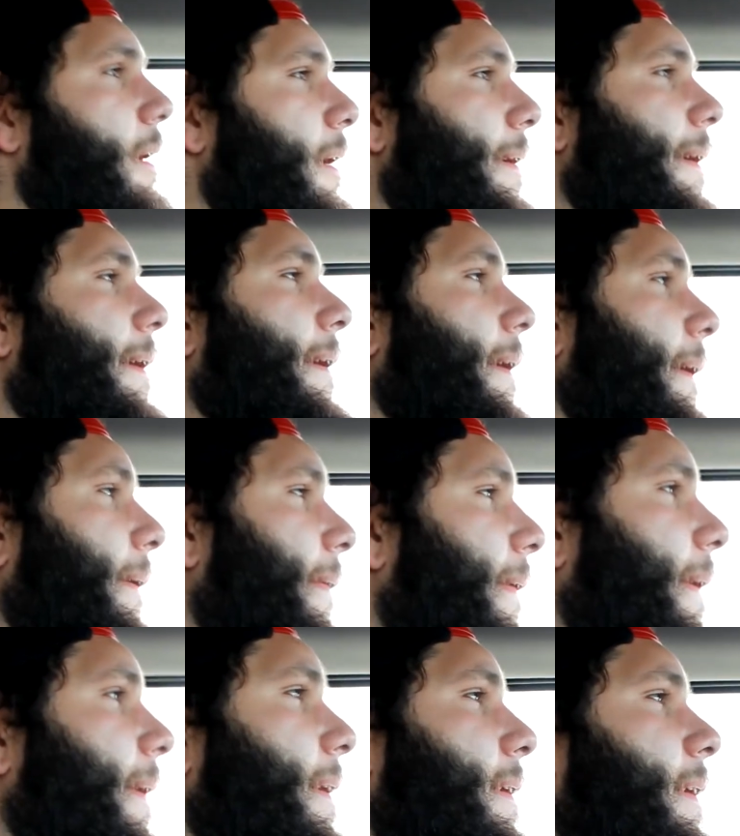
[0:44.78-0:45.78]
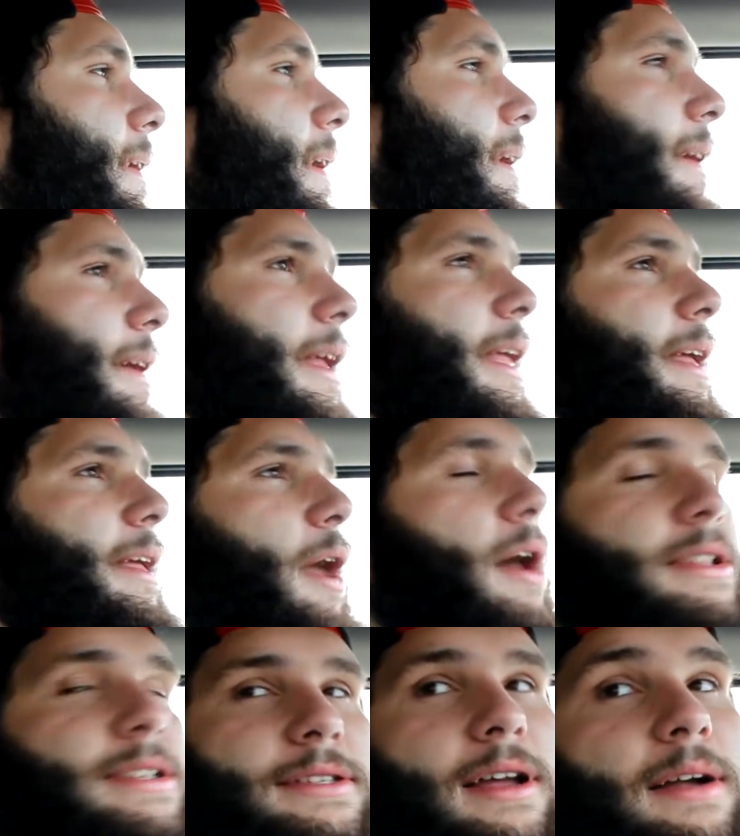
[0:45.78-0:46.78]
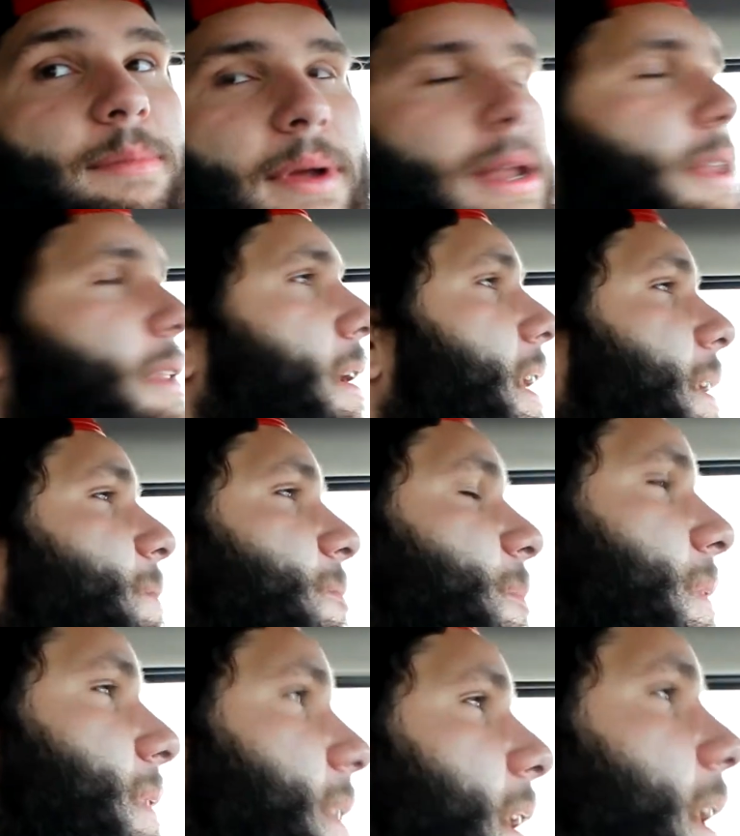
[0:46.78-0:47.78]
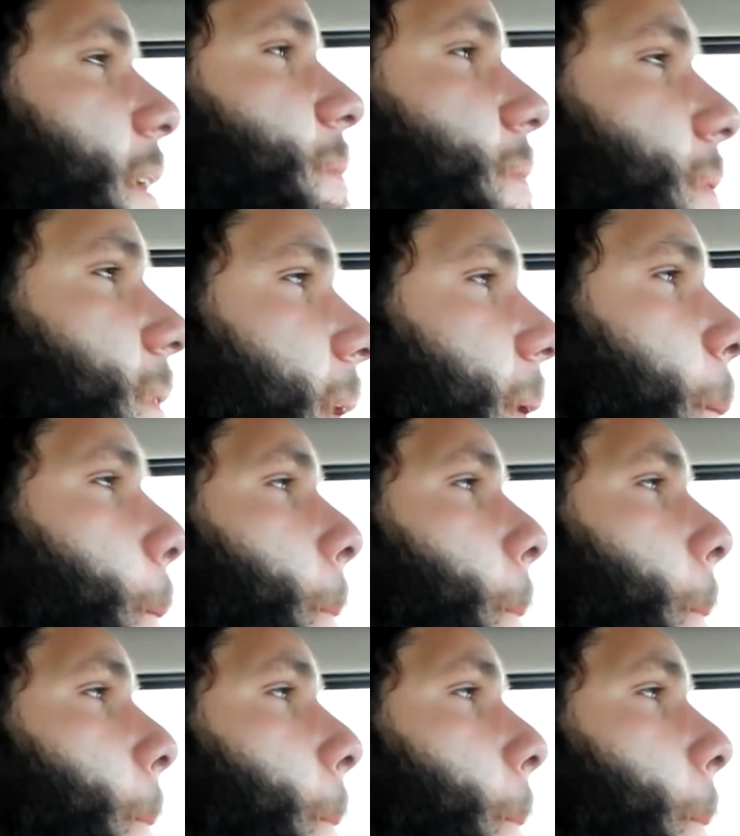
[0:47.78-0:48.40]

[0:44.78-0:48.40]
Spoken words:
Yeah. Got stuck many times, yeah.